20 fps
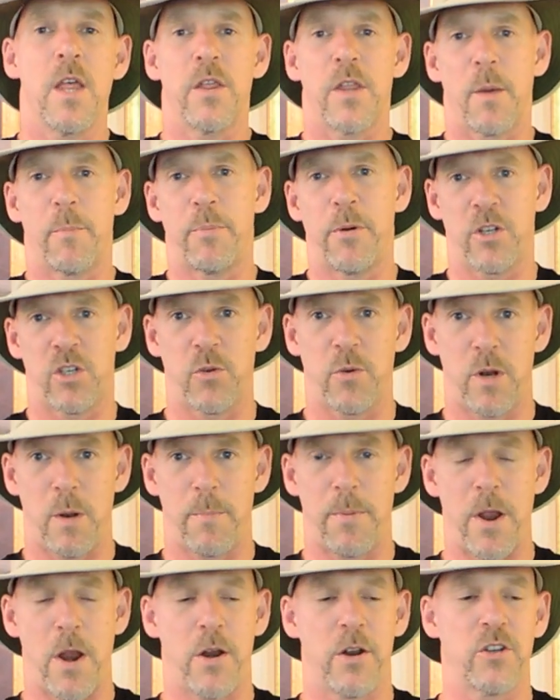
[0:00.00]
They put you in a
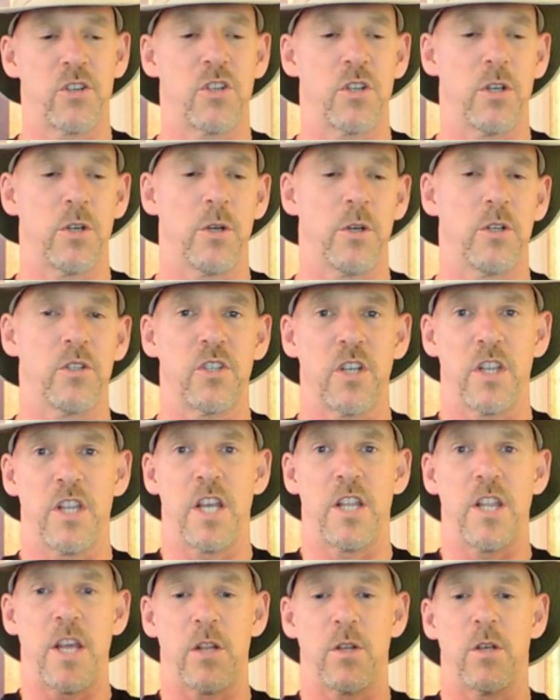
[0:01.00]
pair of shoes, and
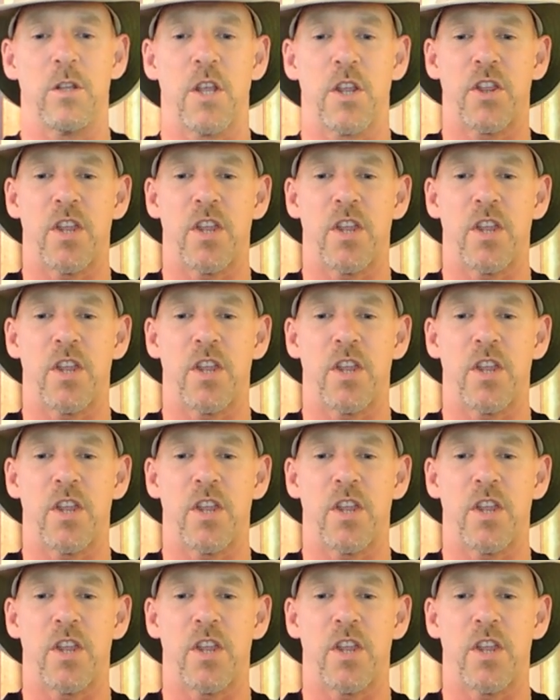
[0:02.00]
then they do the